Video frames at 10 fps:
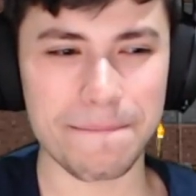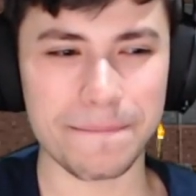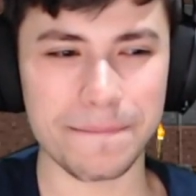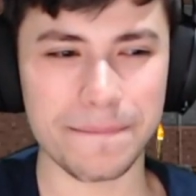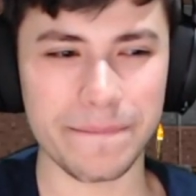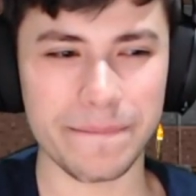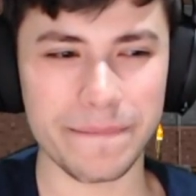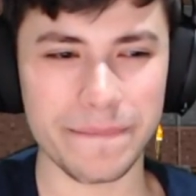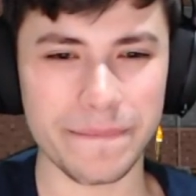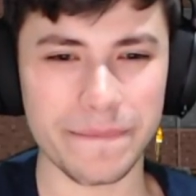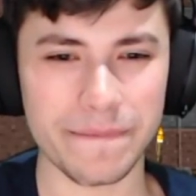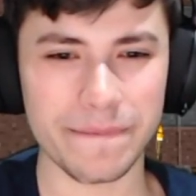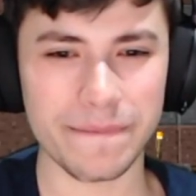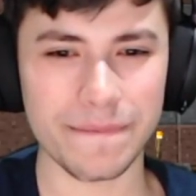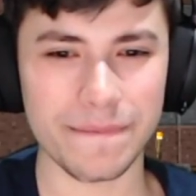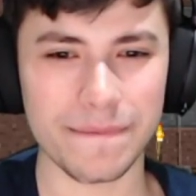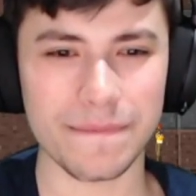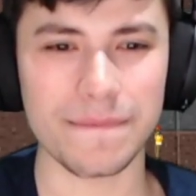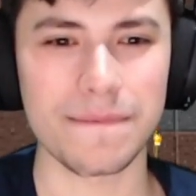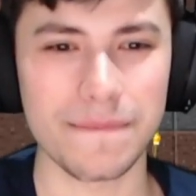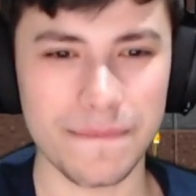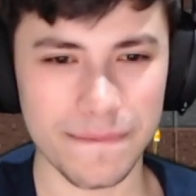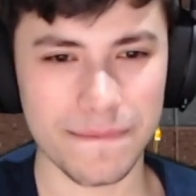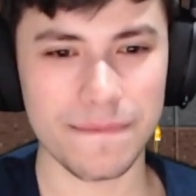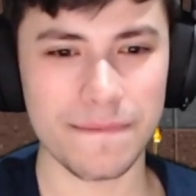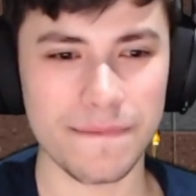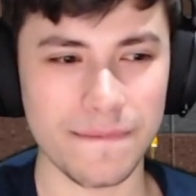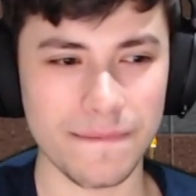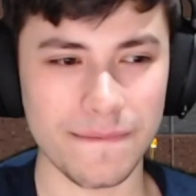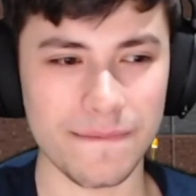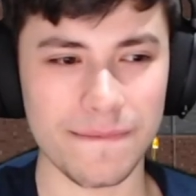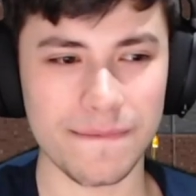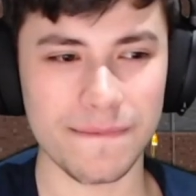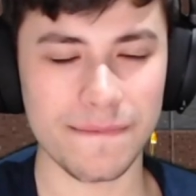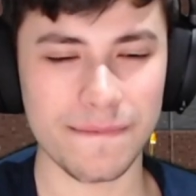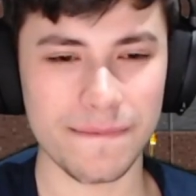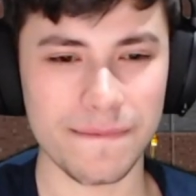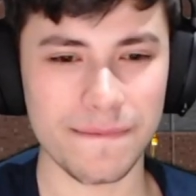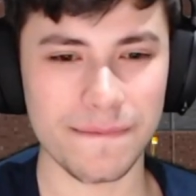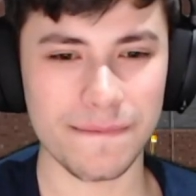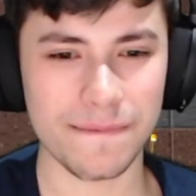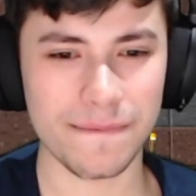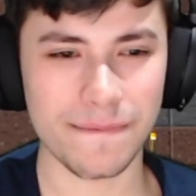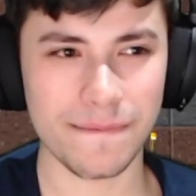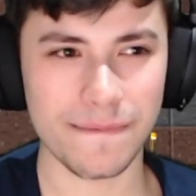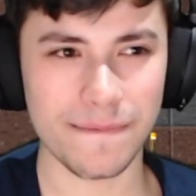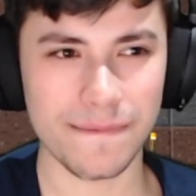Nobody speaks.